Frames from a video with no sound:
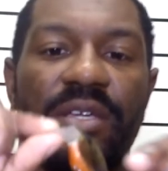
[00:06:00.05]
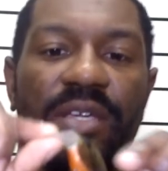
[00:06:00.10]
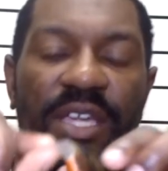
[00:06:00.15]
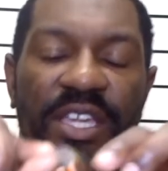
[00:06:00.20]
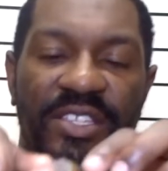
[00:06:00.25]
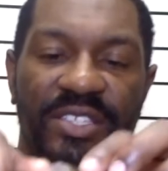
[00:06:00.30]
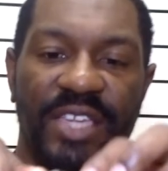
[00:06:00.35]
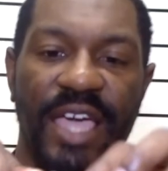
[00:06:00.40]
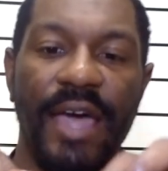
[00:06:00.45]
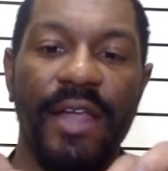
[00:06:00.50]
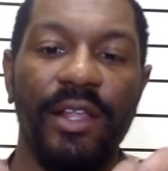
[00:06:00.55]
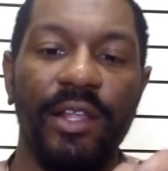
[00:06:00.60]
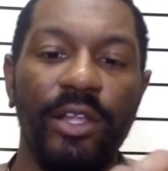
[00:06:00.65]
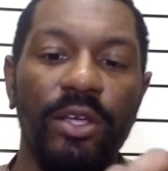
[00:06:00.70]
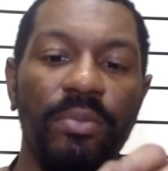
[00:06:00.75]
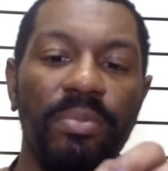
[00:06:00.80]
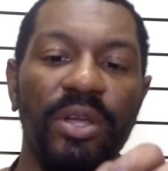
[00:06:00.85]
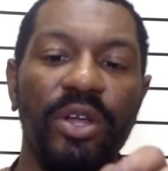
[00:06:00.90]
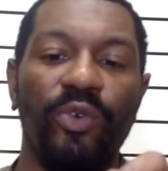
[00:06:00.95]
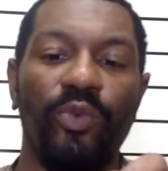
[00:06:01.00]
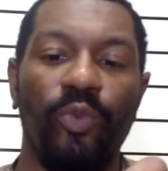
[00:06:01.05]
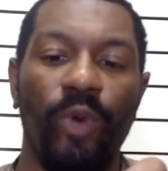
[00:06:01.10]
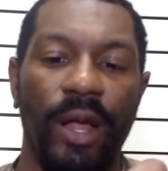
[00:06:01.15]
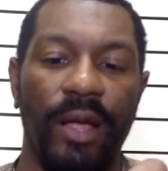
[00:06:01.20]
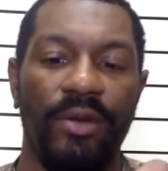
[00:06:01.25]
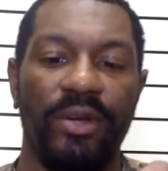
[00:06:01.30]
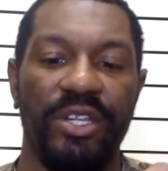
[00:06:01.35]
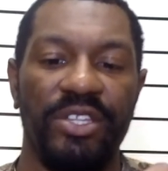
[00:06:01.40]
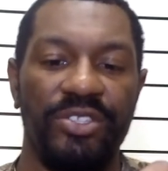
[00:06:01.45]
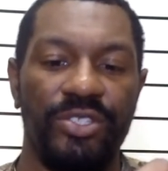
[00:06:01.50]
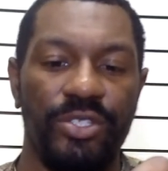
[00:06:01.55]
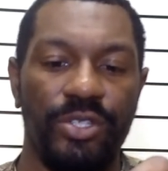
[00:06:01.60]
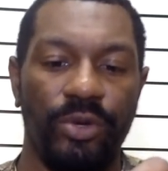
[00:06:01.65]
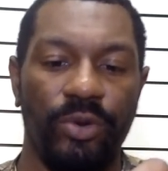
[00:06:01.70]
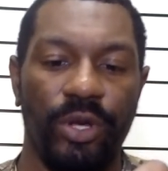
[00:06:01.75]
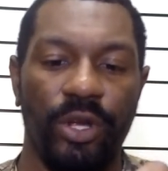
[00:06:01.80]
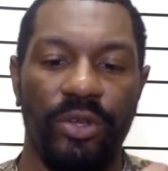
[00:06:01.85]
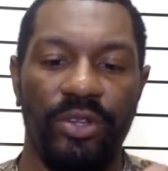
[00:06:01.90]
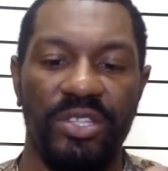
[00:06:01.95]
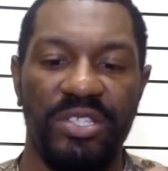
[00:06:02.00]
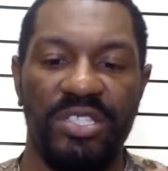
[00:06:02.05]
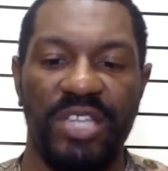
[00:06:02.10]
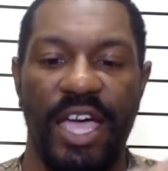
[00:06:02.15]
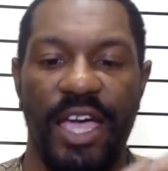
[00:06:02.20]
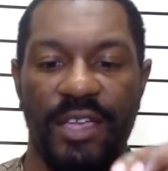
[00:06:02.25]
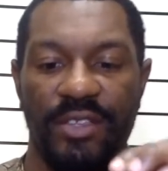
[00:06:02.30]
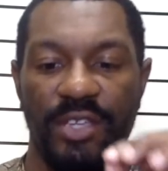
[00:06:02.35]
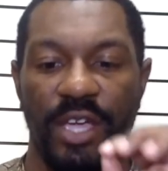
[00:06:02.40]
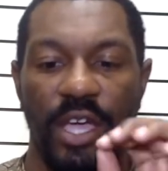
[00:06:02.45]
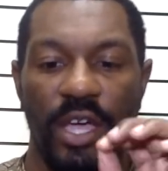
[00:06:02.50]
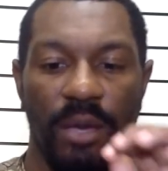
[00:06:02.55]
It's got a little bit of roundness to it on the sides,